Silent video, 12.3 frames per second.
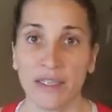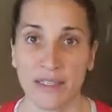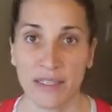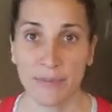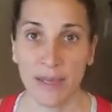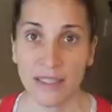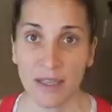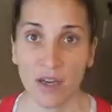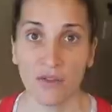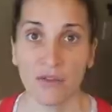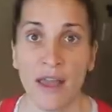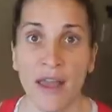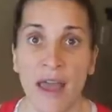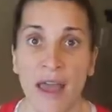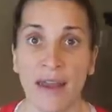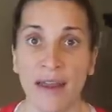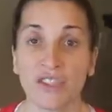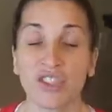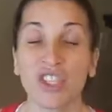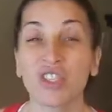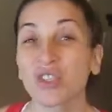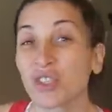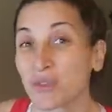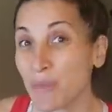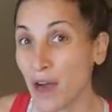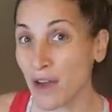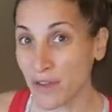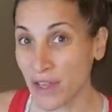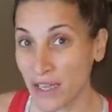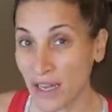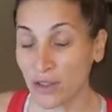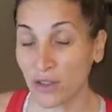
I see myself, and I just looked puffy.